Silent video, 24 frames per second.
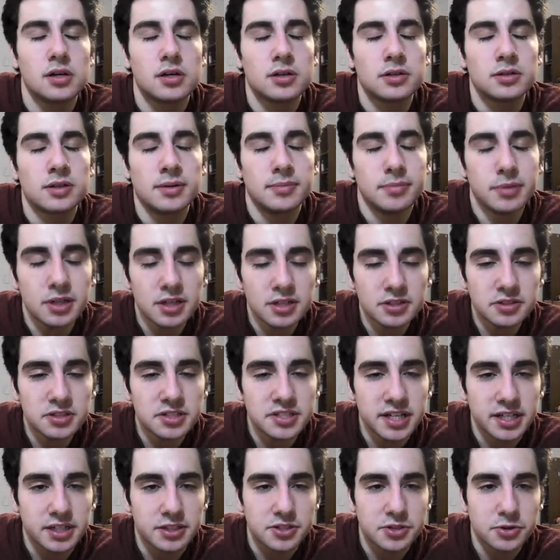Number
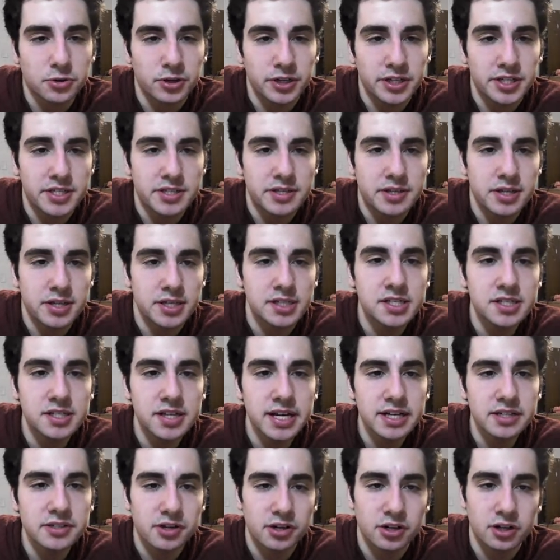106, tortoise. This is
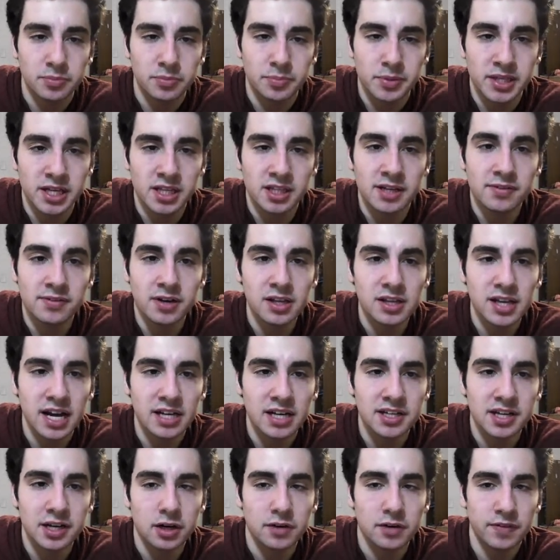like turtle, but they live on land
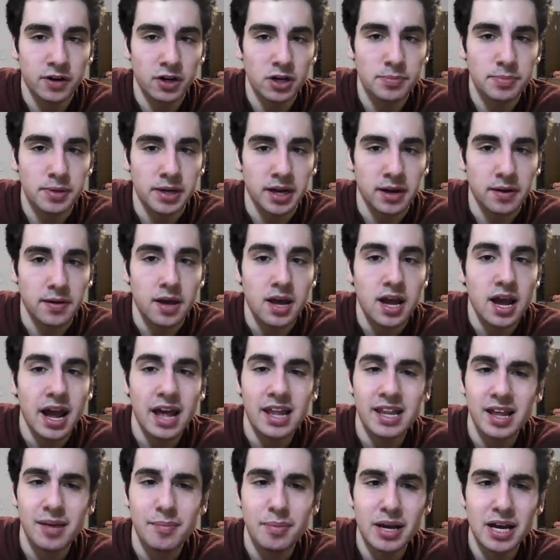and are very big,
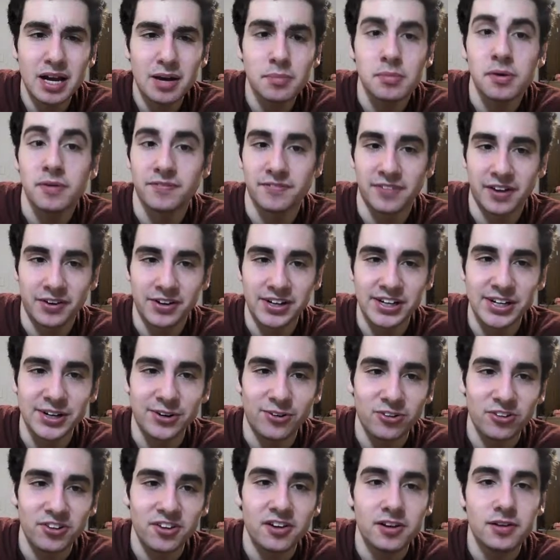and they become very old.